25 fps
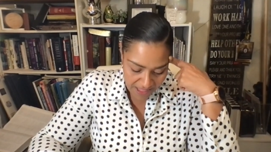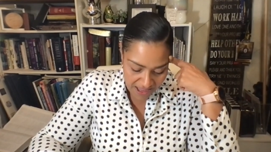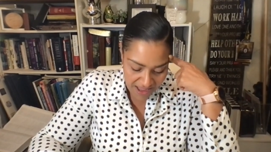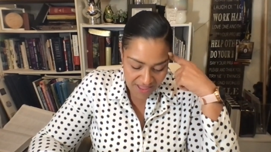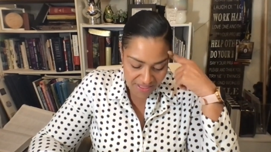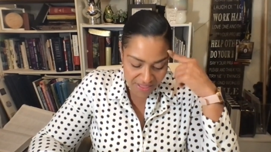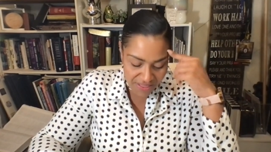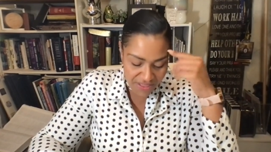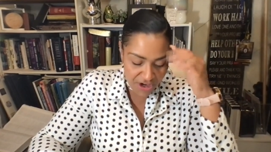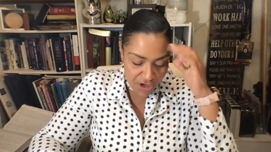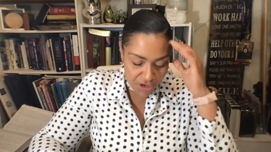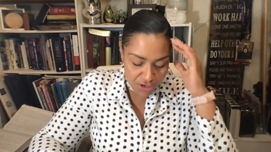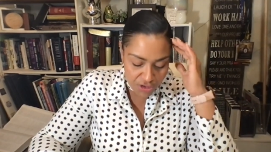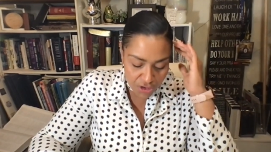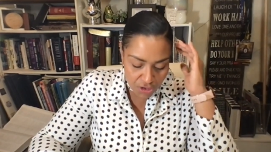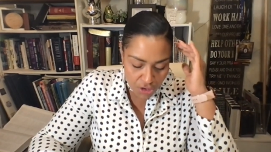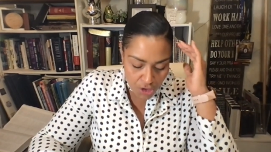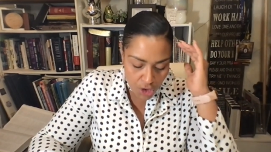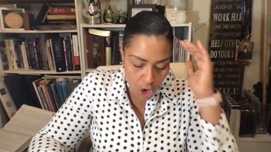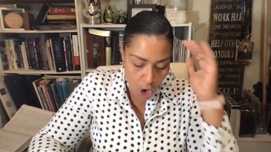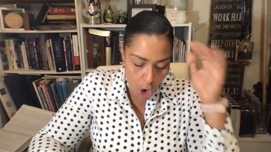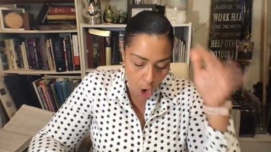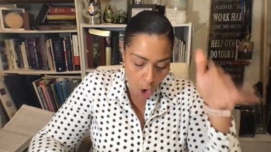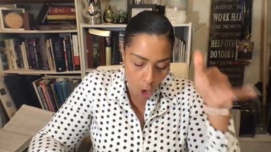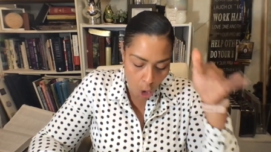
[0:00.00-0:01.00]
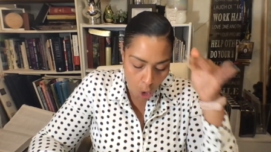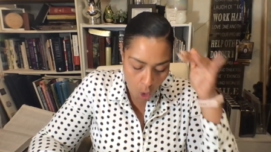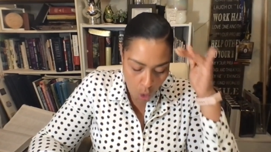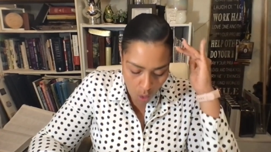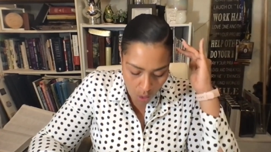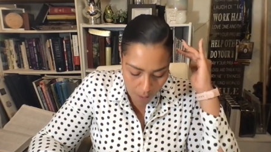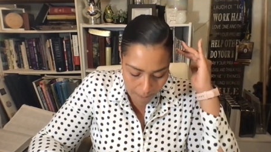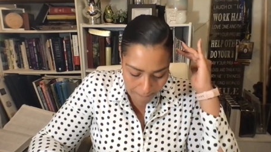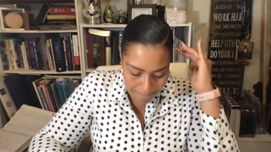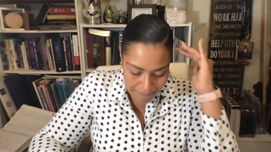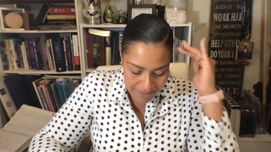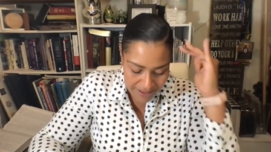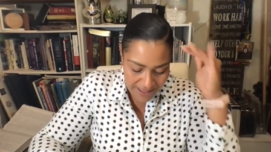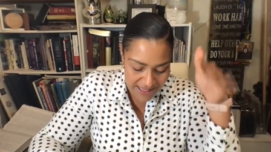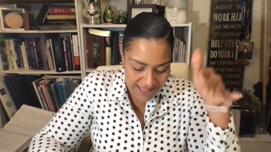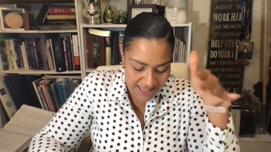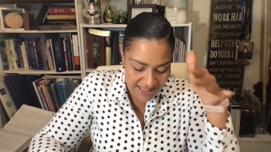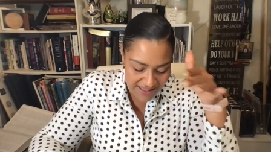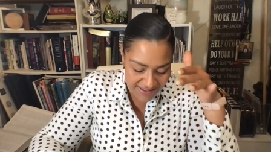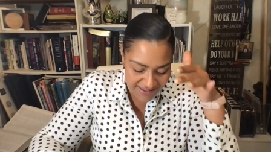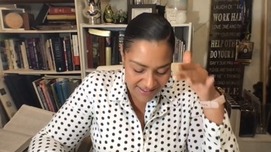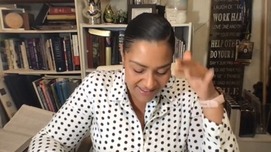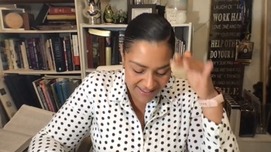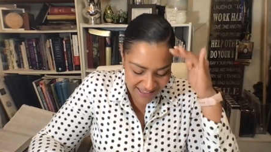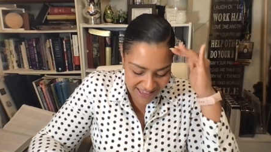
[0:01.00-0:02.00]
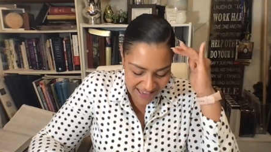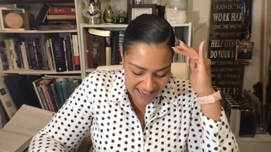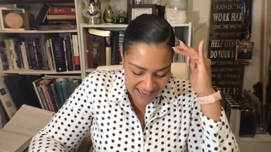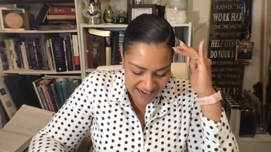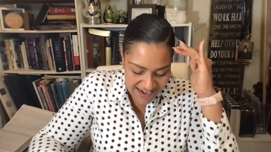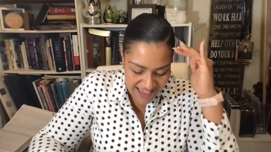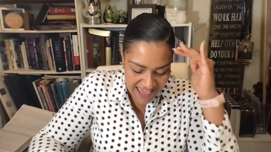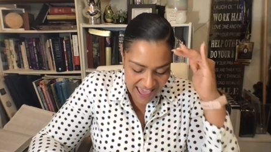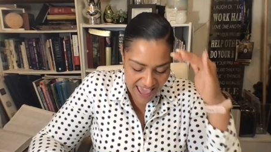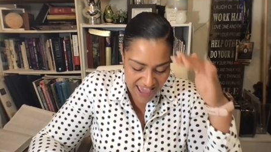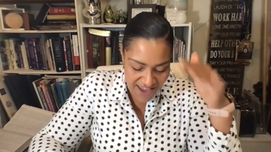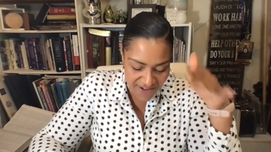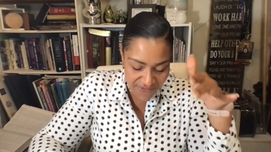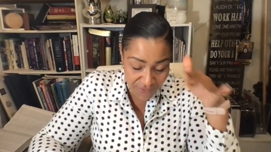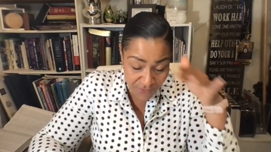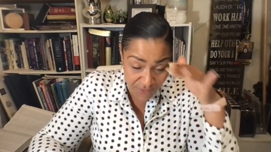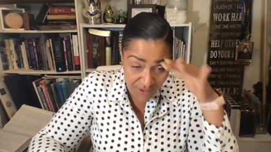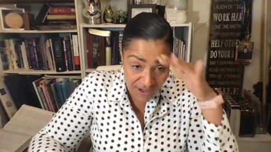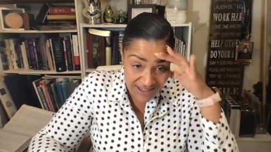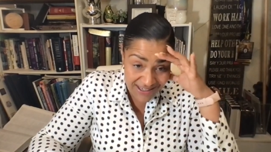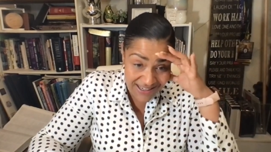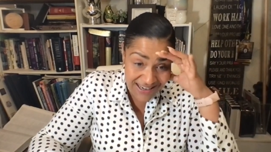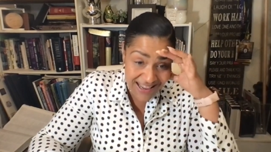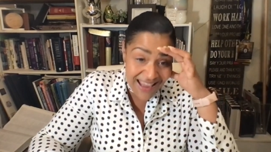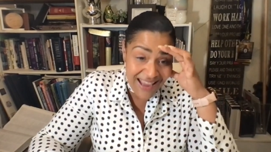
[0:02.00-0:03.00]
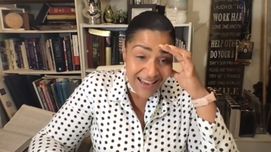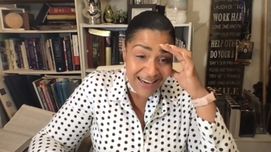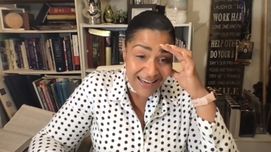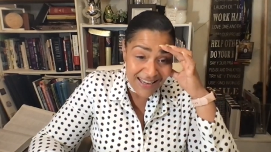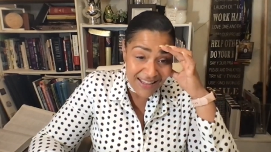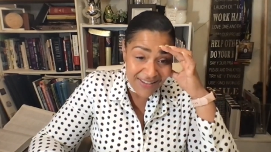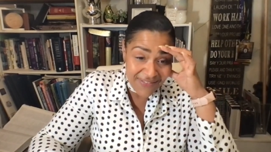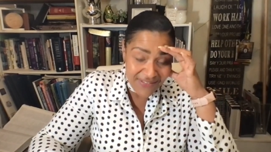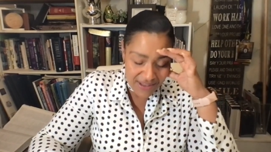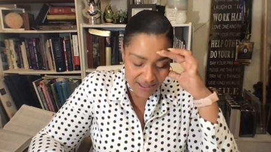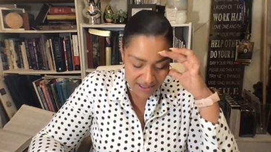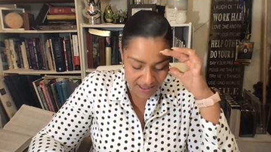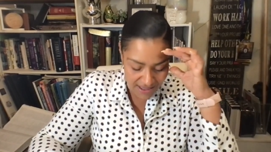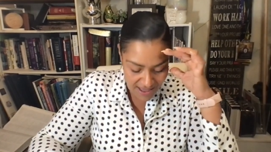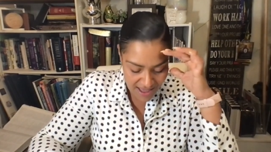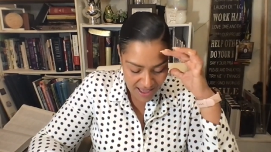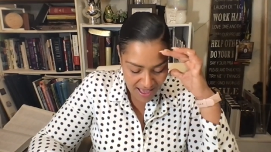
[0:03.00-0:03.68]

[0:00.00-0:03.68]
There's no peace in everyday living.